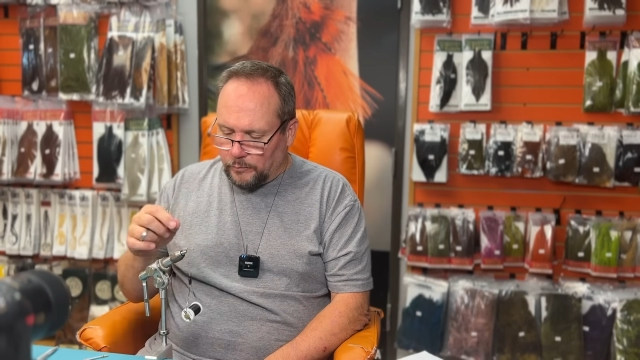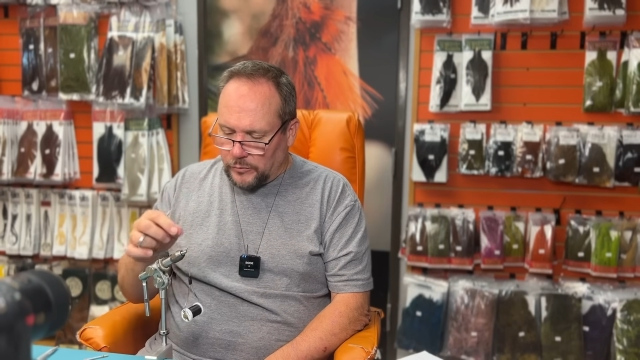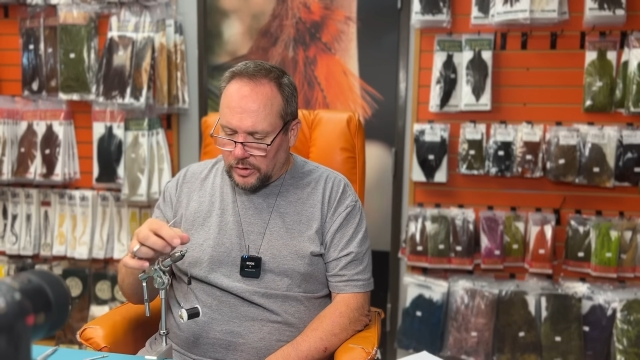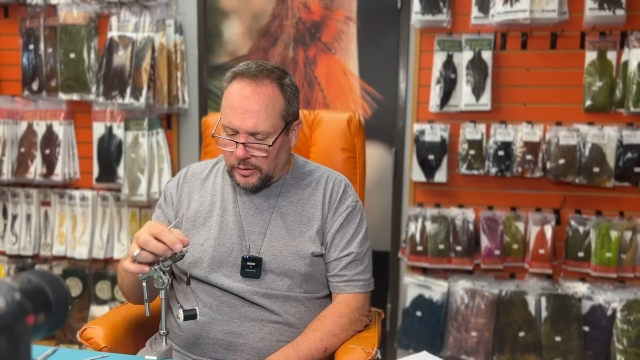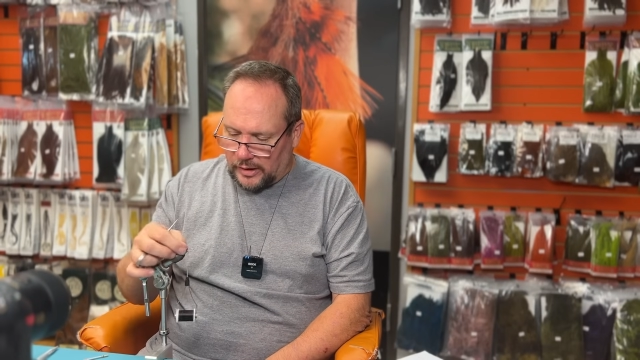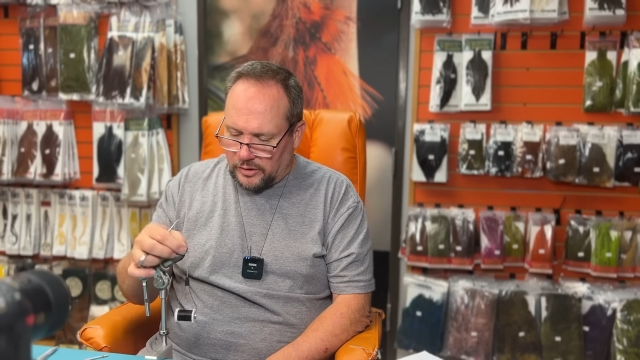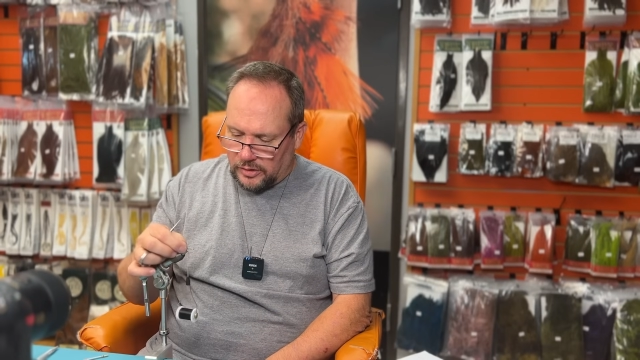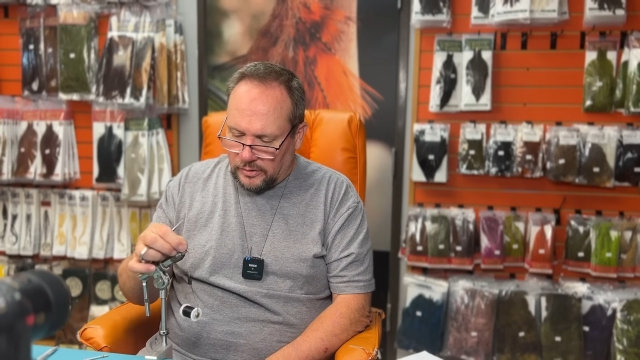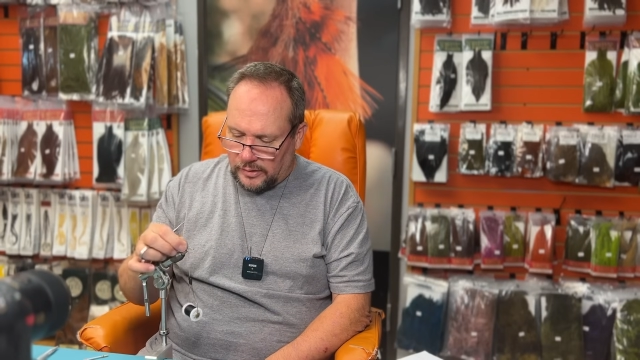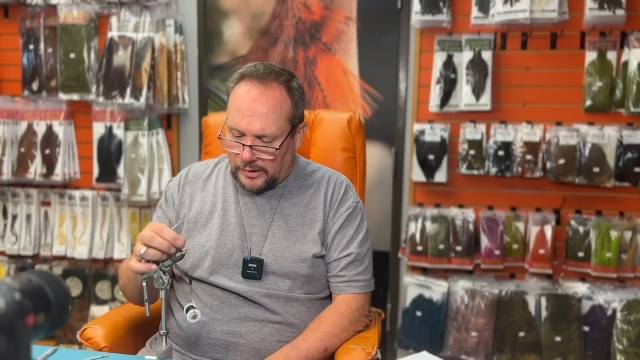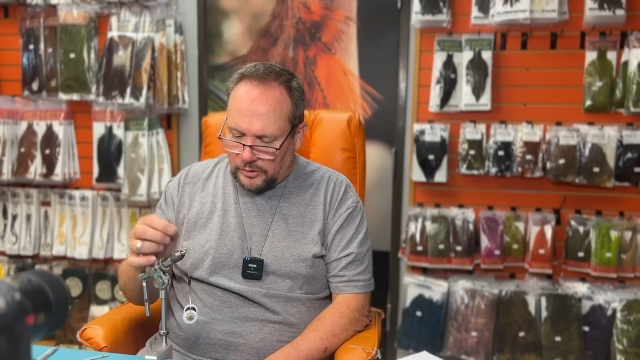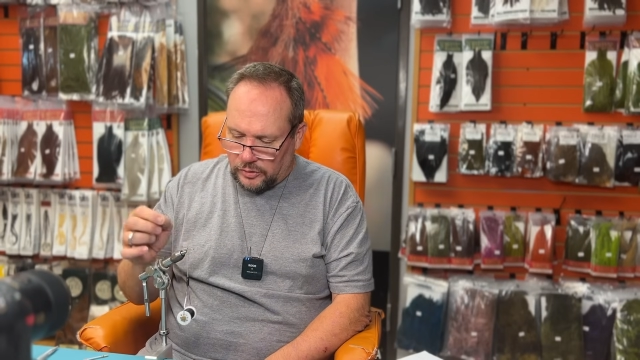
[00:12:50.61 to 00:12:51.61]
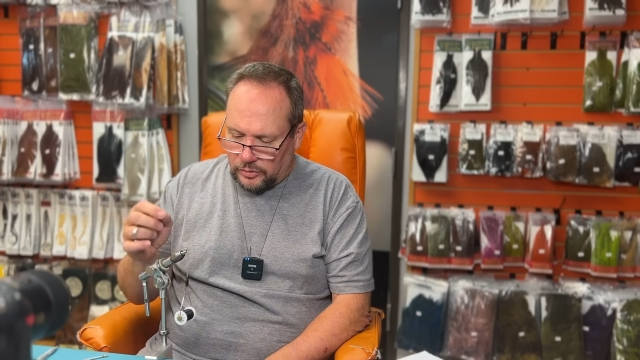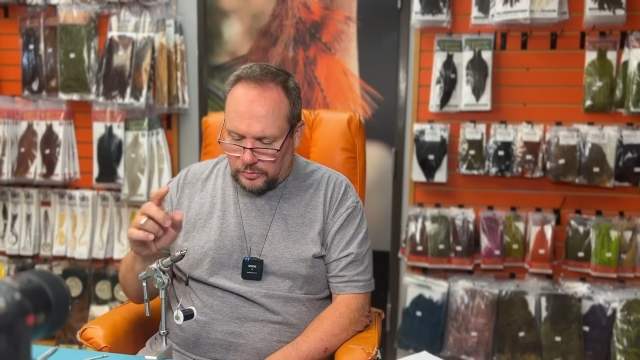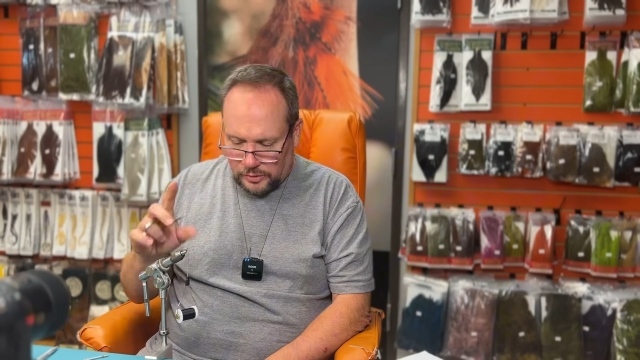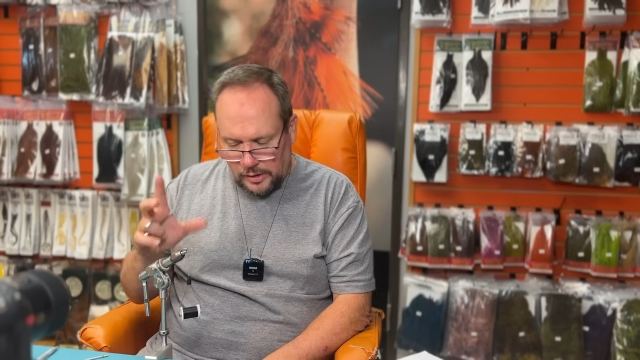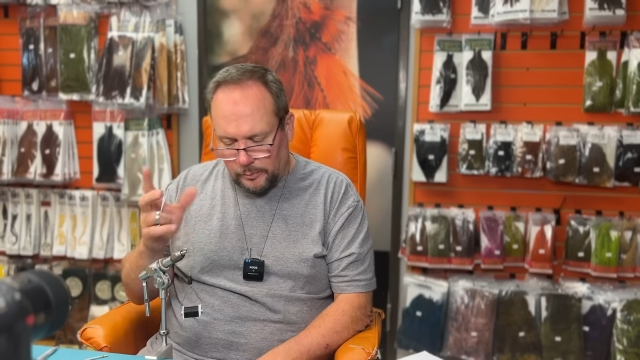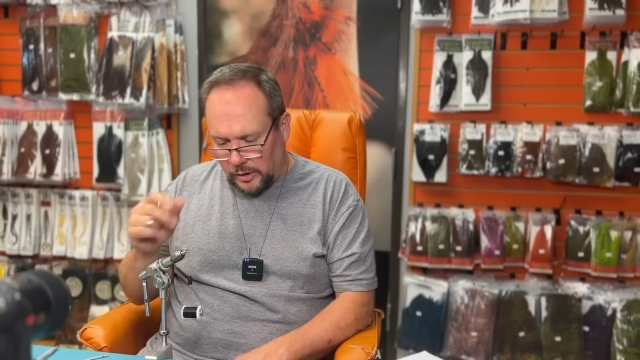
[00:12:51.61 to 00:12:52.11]
So that's
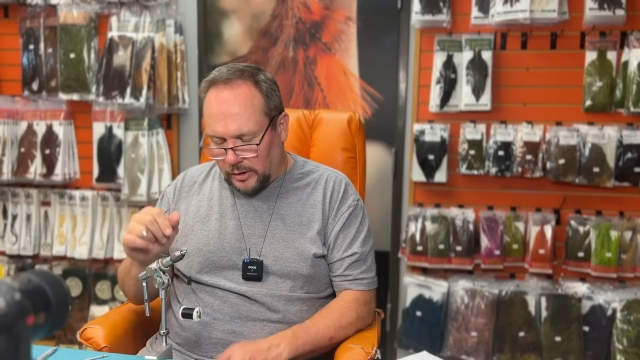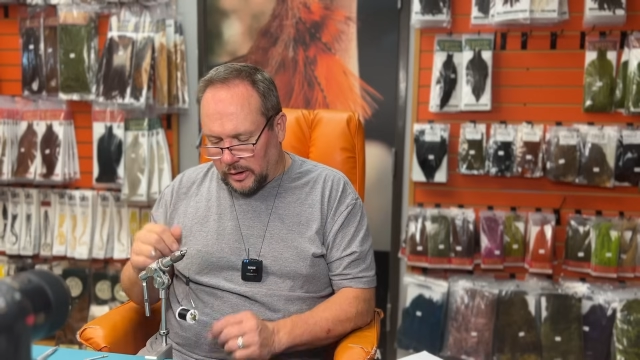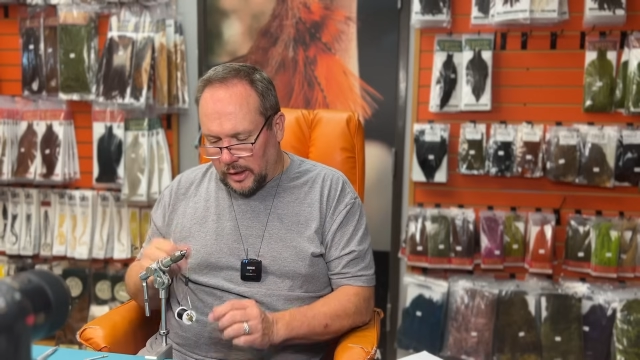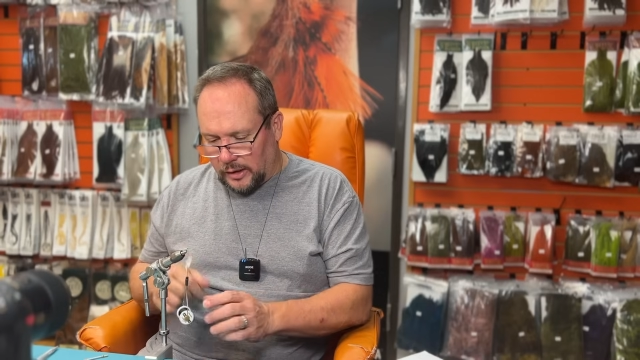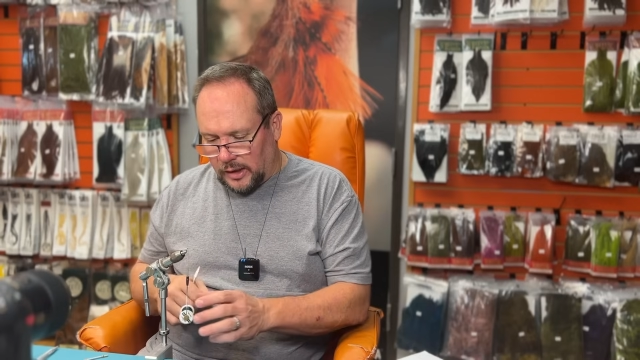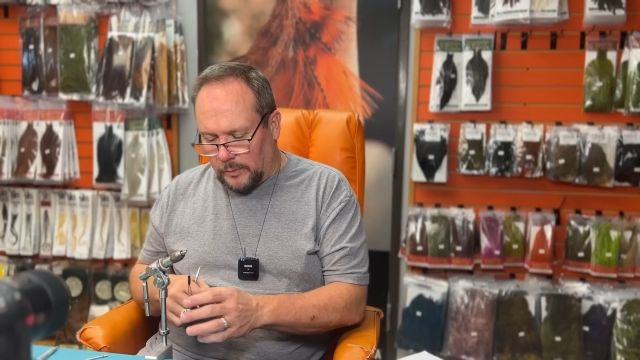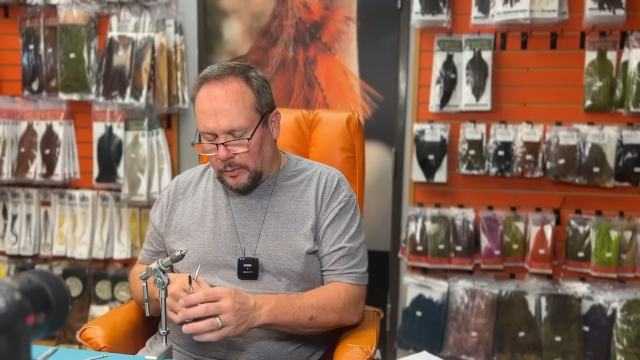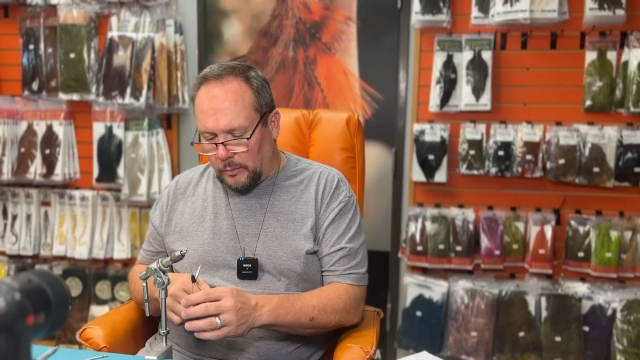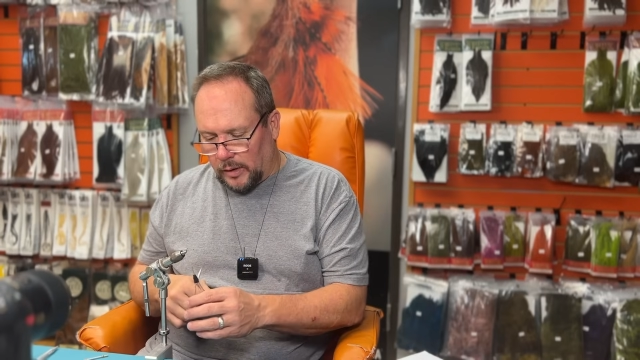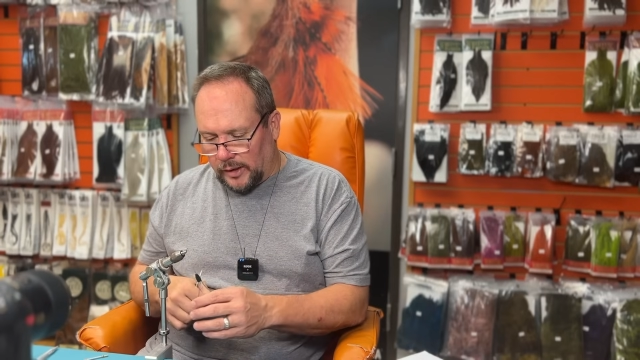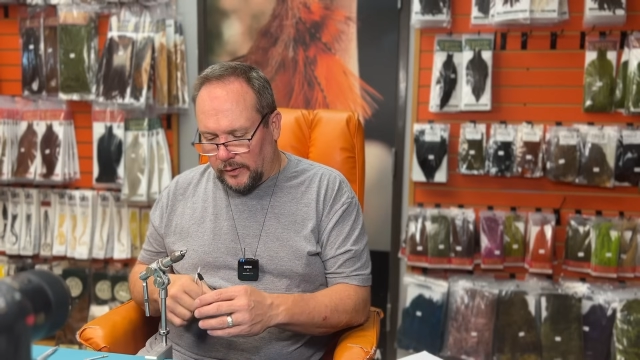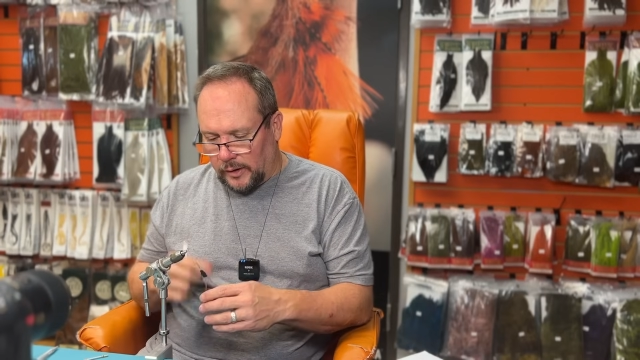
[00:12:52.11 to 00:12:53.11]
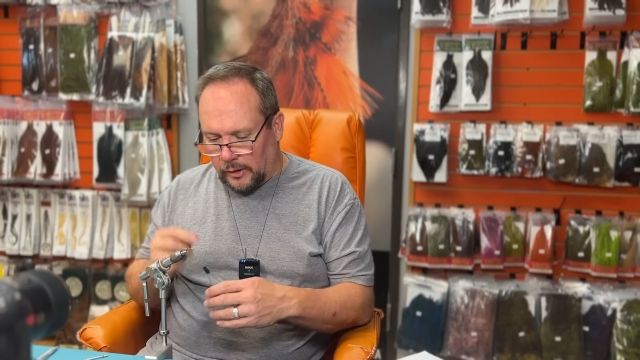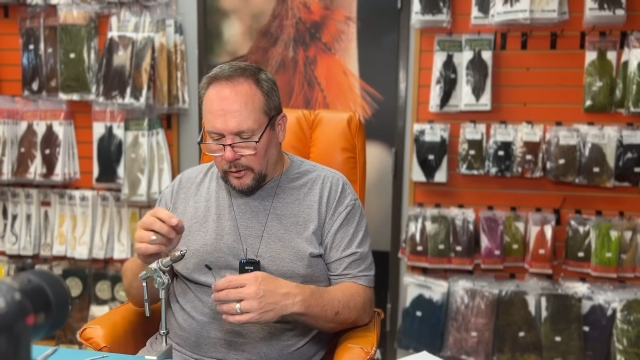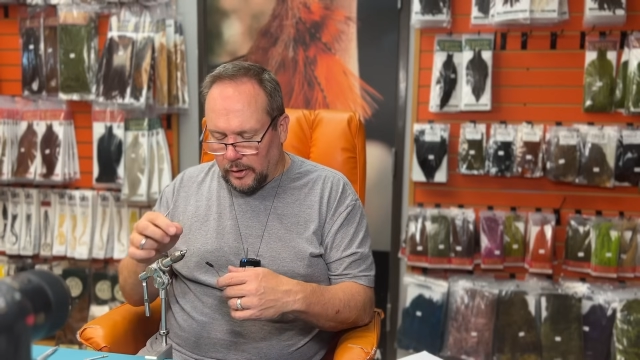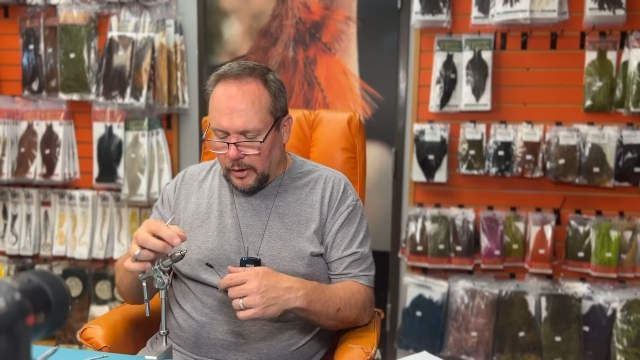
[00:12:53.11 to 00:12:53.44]
something to kind of keep in mind there.